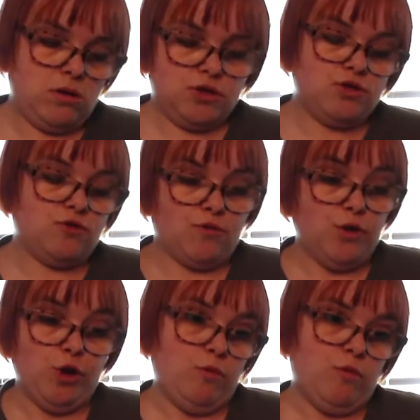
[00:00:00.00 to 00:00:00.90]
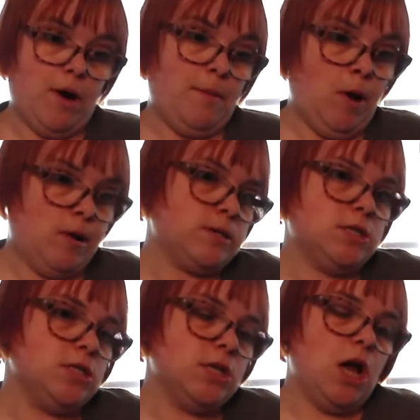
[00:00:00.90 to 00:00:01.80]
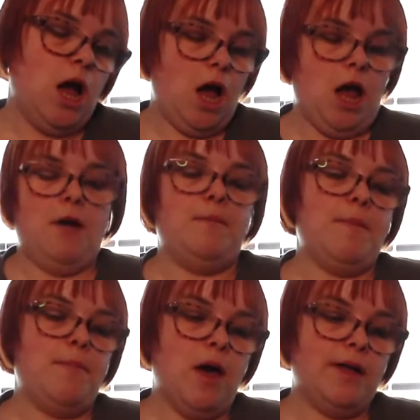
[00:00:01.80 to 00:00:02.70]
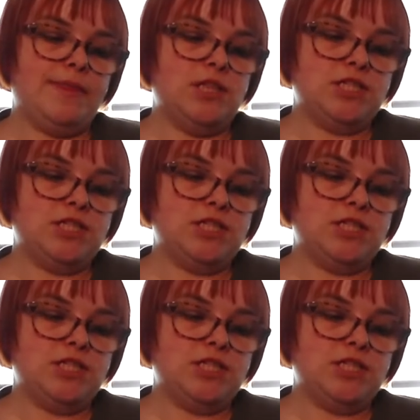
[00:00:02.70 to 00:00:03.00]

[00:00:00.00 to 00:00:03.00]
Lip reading: screw you, Primark. But